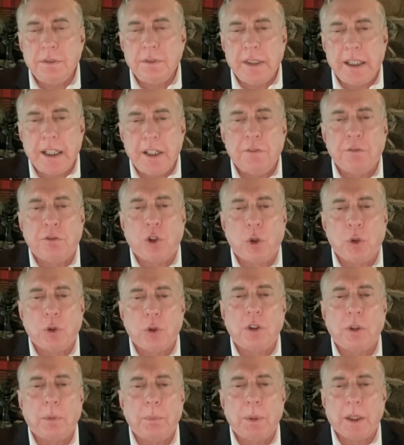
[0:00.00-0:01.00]

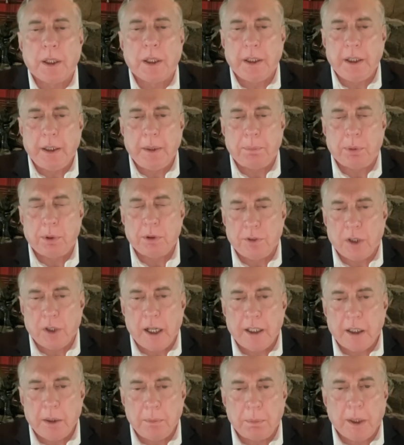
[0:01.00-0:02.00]
invulnerability
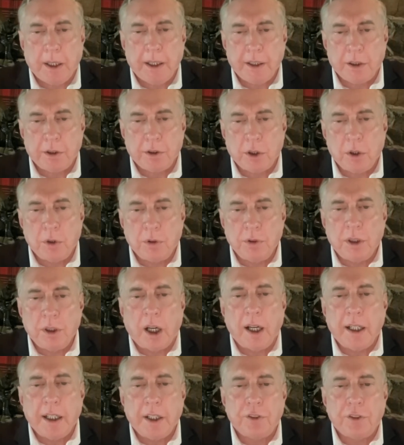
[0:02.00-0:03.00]
provided by their own
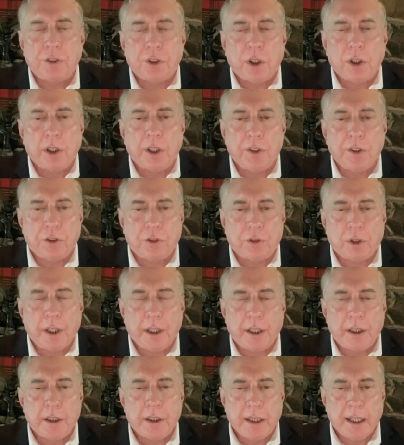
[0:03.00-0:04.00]
ISR and
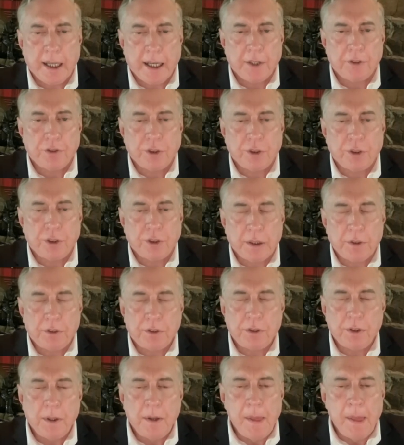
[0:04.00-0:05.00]
strike
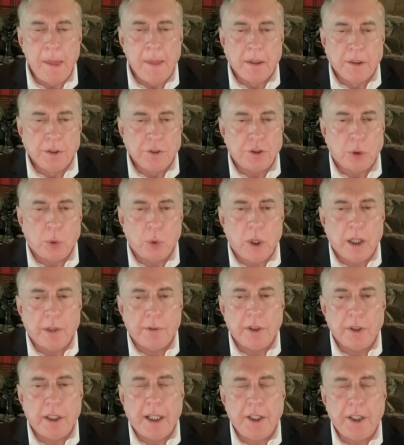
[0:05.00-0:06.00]
assets. So
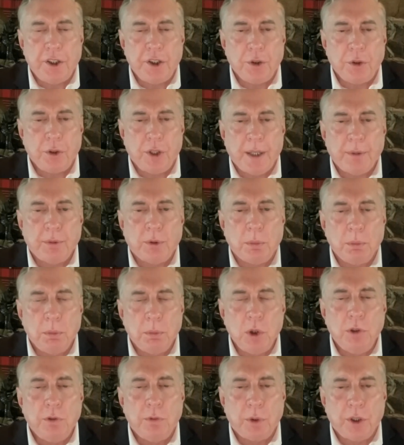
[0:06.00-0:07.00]
whatever they do, they will
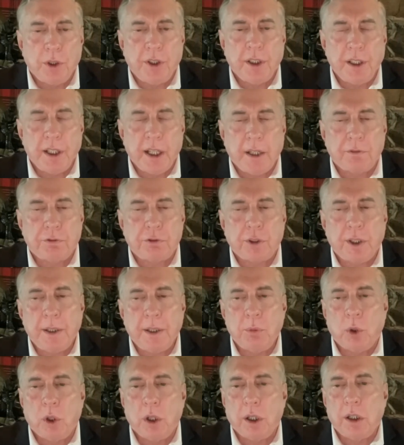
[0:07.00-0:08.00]
move within that
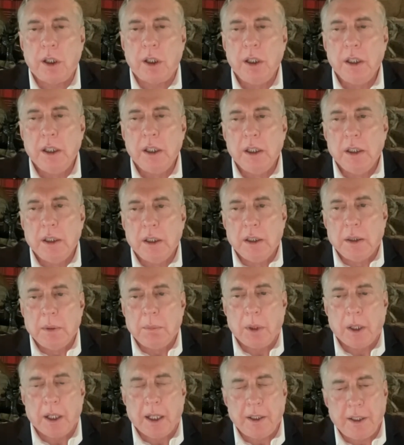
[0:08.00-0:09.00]
framework.
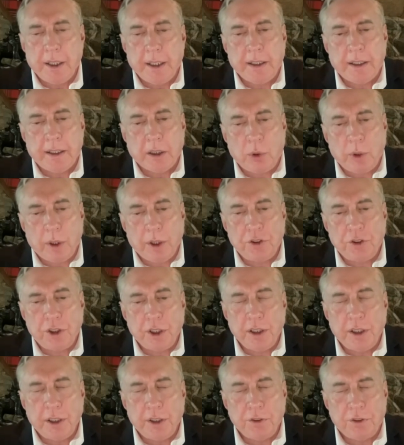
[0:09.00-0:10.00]
But I think the question
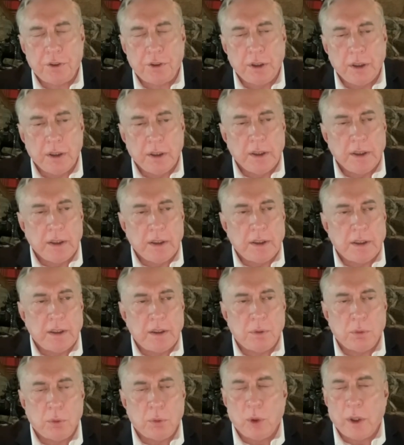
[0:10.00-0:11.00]
is,
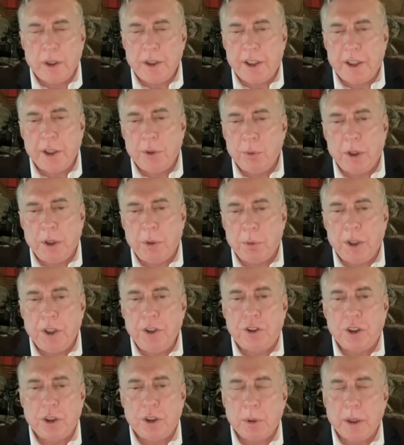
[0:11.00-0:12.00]
what can we
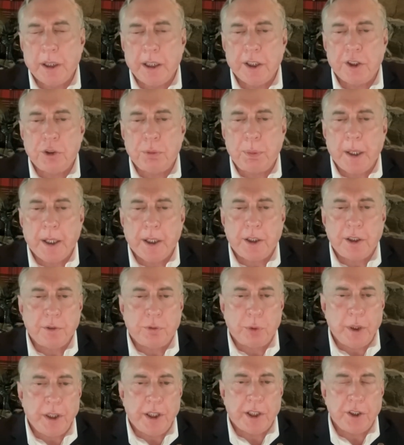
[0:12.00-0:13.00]
reasonably expect if
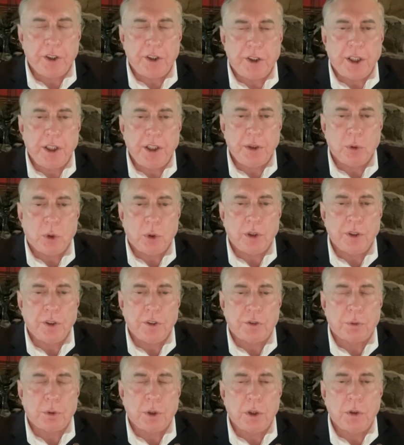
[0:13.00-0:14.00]
we continue on
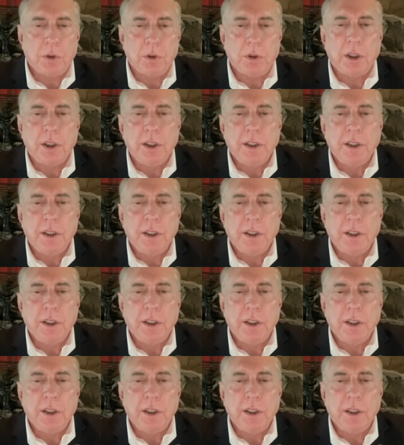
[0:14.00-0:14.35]
this road?